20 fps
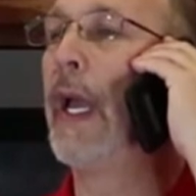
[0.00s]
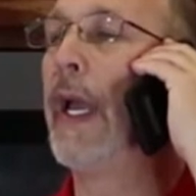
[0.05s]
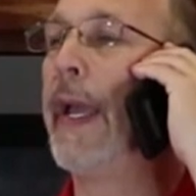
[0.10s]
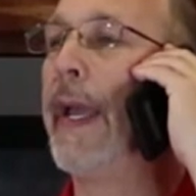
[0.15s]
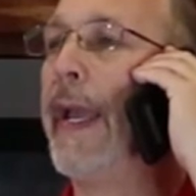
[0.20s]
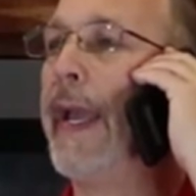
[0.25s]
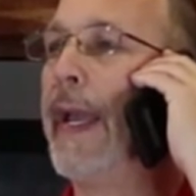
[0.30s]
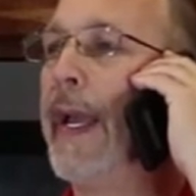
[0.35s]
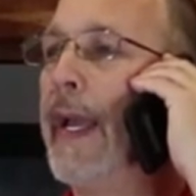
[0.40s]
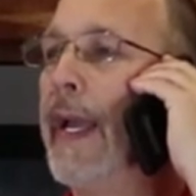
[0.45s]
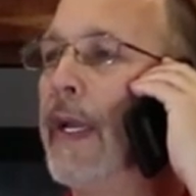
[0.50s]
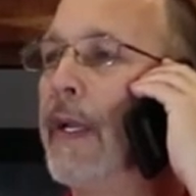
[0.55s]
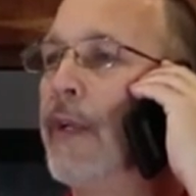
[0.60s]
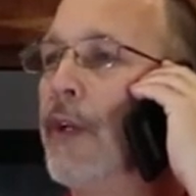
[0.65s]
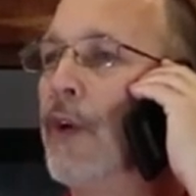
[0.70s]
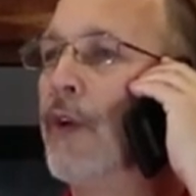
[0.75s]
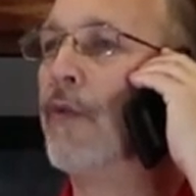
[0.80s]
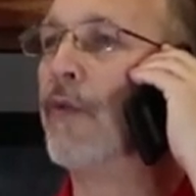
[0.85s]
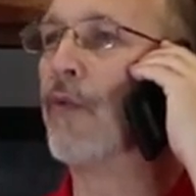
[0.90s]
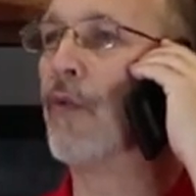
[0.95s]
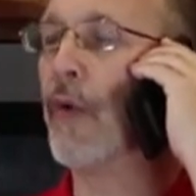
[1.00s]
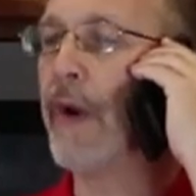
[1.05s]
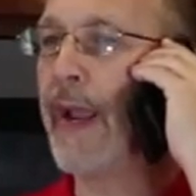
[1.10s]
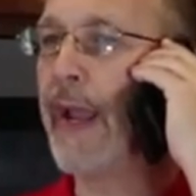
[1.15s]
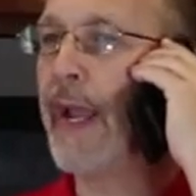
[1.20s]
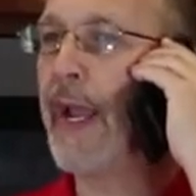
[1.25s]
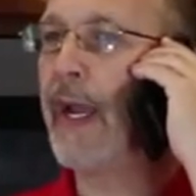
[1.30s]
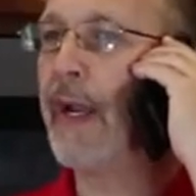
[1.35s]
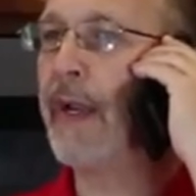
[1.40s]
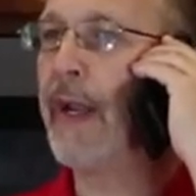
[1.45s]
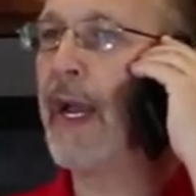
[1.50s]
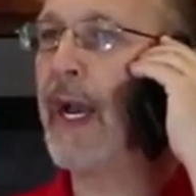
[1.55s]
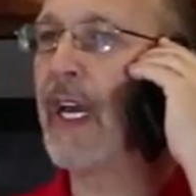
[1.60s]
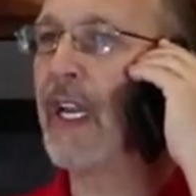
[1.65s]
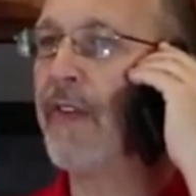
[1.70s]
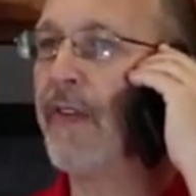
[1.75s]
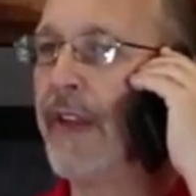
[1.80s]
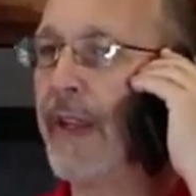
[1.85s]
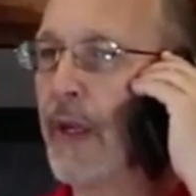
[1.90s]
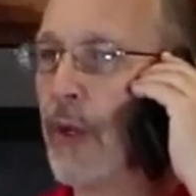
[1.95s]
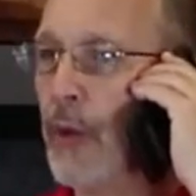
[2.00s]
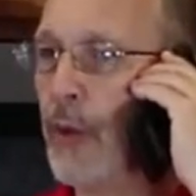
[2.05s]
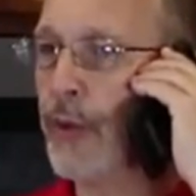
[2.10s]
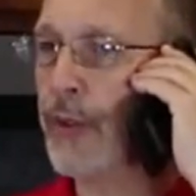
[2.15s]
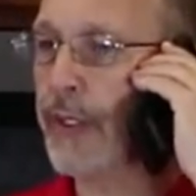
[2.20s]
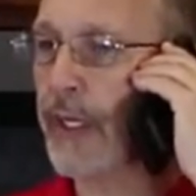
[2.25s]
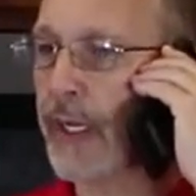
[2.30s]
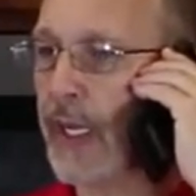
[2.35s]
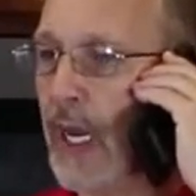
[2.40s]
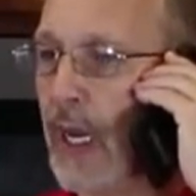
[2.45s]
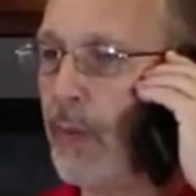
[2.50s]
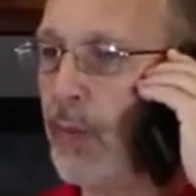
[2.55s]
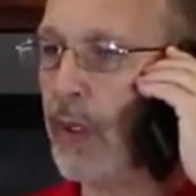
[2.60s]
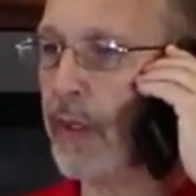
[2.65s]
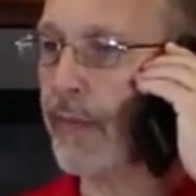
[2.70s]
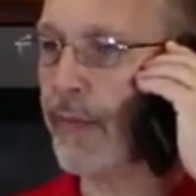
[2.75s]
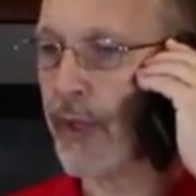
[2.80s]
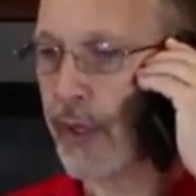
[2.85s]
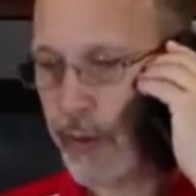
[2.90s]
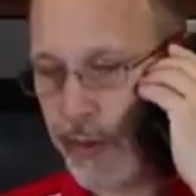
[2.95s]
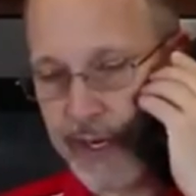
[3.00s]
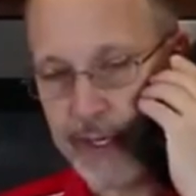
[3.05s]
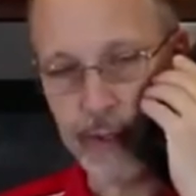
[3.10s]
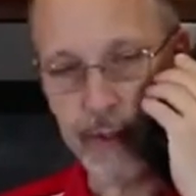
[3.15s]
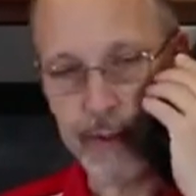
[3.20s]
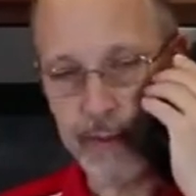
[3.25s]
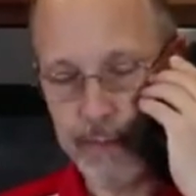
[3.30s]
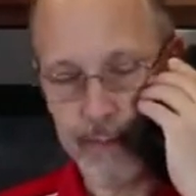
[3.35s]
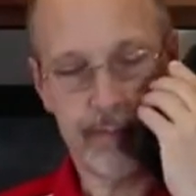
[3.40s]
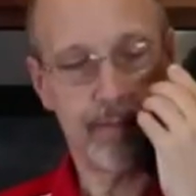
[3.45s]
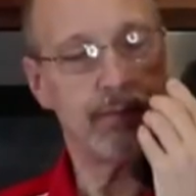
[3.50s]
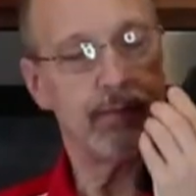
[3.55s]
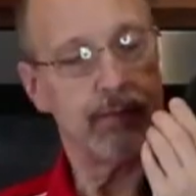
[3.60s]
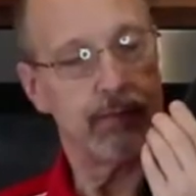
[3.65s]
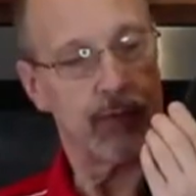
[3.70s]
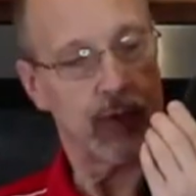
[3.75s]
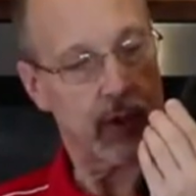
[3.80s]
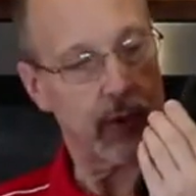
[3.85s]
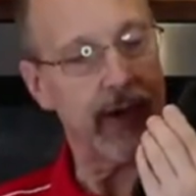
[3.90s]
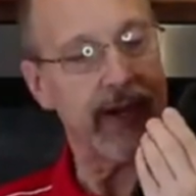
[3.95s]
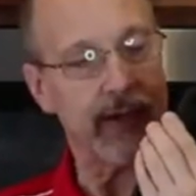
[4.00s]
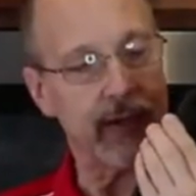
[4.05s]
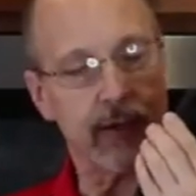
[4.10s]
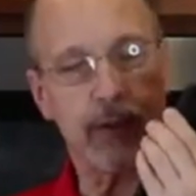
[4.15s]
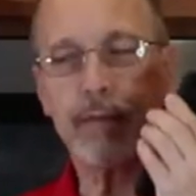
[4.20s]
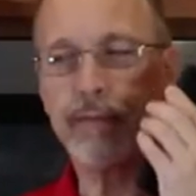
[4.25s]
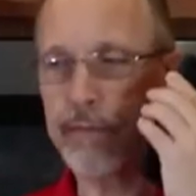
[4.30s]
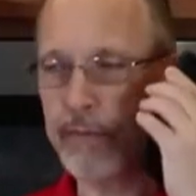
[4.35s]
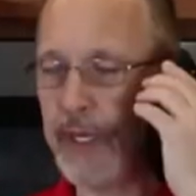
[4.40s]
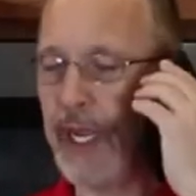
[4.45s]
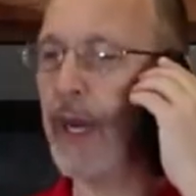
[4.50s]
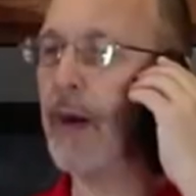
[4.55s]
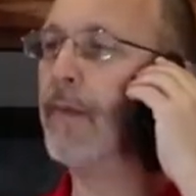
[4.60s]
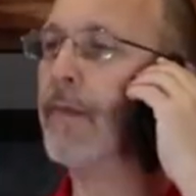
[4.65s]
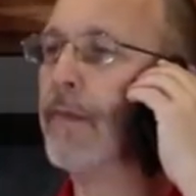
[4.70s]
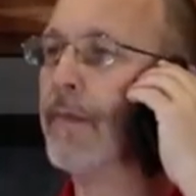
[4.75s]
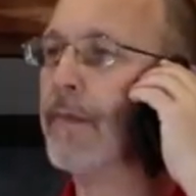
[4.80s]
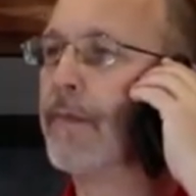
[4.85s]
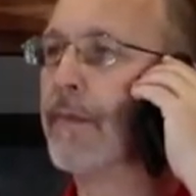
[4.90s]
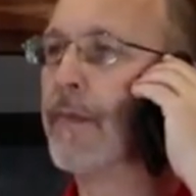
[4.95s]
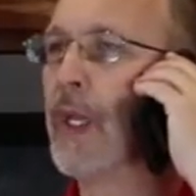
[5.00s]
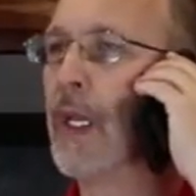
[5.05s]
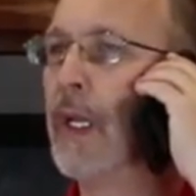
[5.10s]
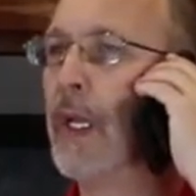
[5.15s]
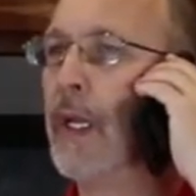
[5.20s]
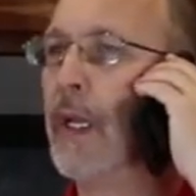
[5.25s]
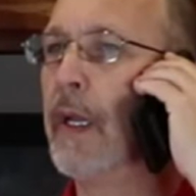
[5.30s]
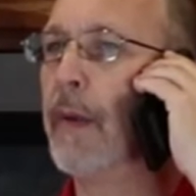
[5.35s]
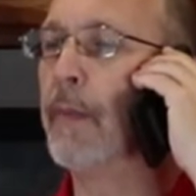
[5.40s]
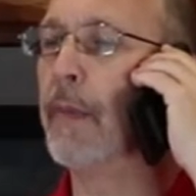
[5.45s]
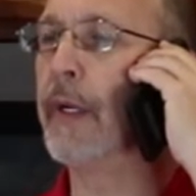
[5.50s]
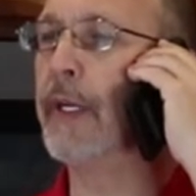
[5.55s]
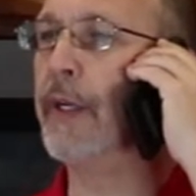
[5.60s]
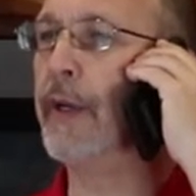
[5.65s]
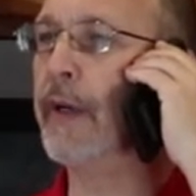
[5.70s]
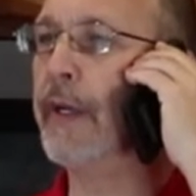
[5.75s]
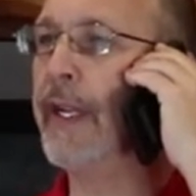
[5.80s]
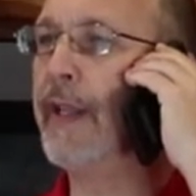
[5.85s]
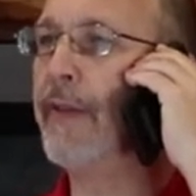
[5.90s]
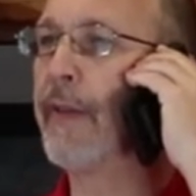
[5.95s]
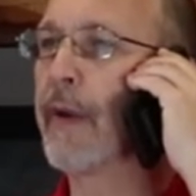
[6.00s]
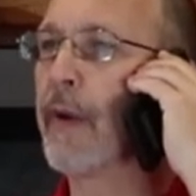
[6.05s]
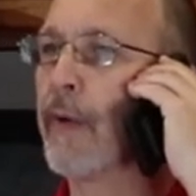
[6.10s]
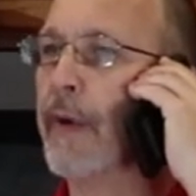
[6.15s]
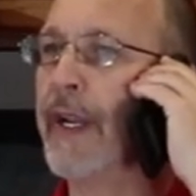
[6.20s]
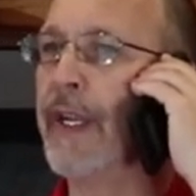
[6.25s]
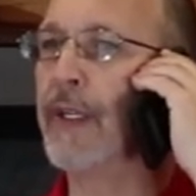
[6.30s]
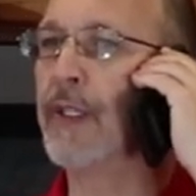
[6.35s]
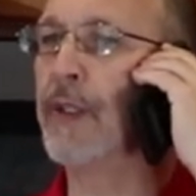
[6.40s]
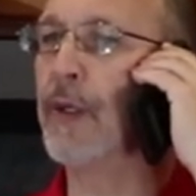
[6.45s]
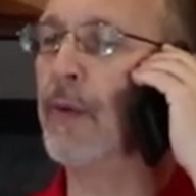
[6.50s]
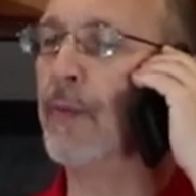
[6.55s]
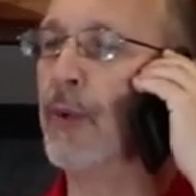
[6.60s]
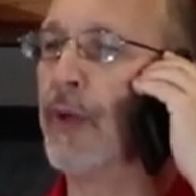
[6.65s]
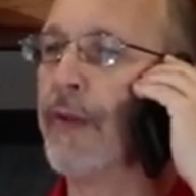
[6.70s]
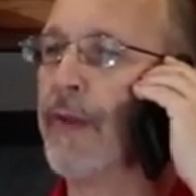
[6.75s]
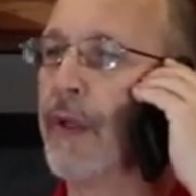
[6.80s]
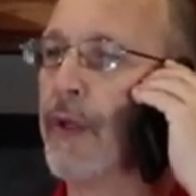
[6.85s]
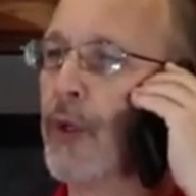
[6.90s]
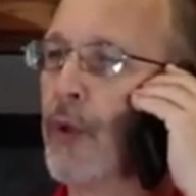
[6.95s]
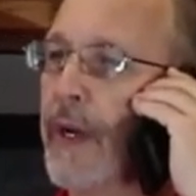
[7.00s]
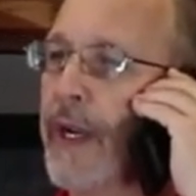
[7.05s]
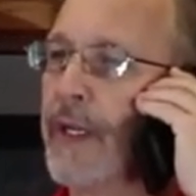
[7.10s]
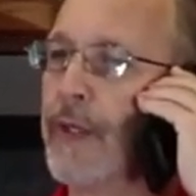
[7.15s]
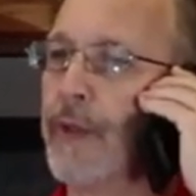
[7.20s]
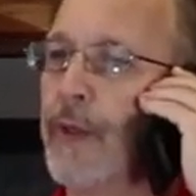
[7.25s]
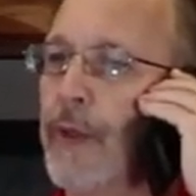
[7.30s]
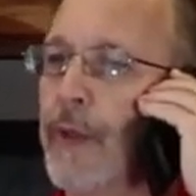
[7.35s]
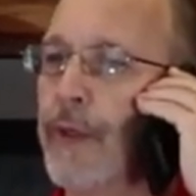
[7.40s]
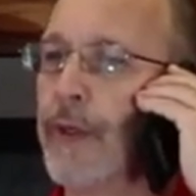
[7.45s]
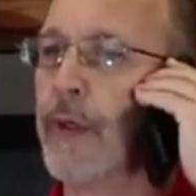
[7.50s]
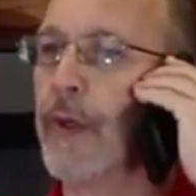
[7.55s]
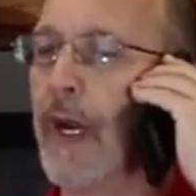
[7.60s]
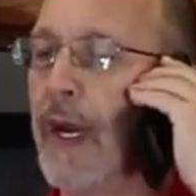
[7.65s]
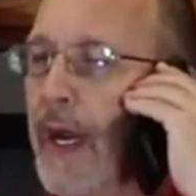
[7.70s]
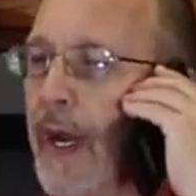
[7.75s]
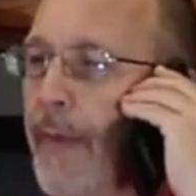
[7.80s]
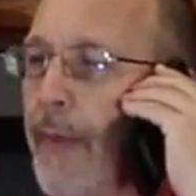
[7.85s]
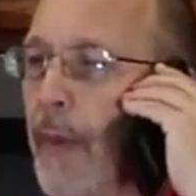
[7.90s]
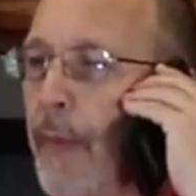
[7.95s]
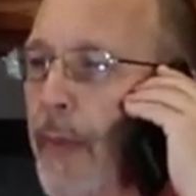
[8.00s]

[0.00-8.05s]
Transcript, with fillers: And you've ran out of the acoustic couplant, the grease. The grease, yeah. You need the grease to put the transducer on the